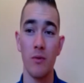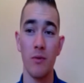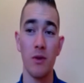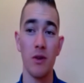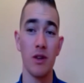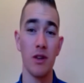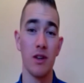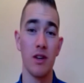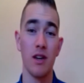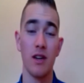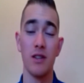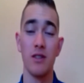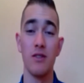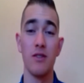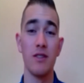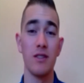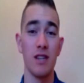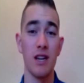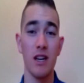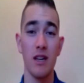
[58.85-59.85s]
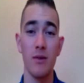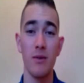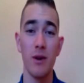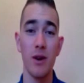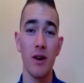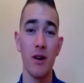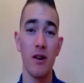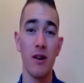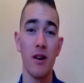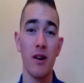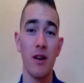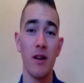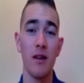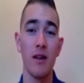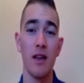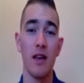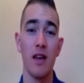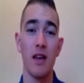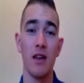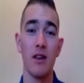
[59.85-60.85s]
You can kind of do this anywhere,
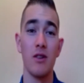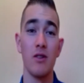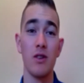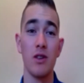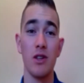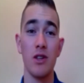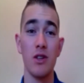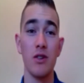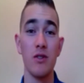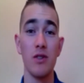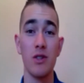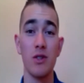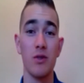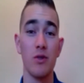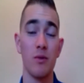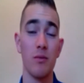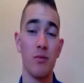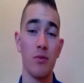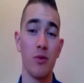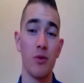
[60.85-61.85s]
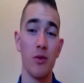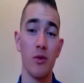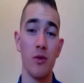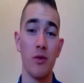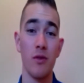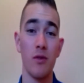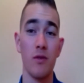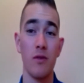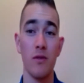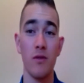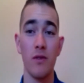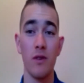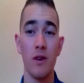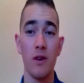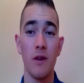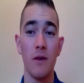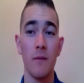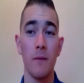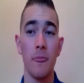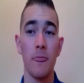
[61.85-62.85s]
and you can use it to improve
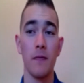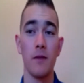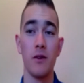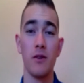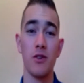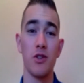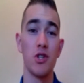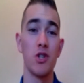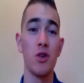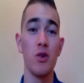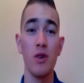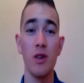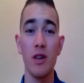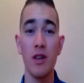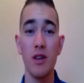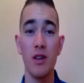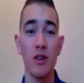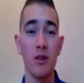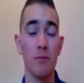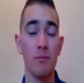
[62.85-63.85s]
your shooting, your